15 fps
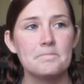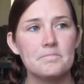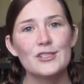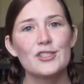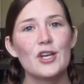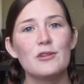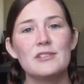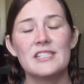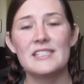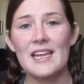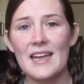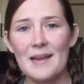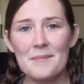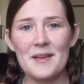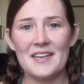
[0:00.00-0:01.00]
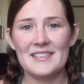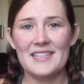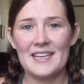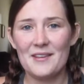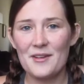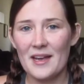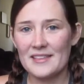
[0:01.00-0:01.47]
So today I'm gonna
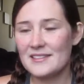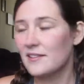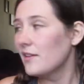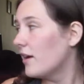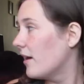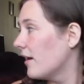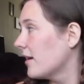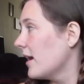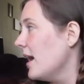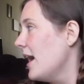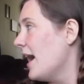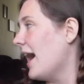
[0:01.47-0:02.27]
take you guys along.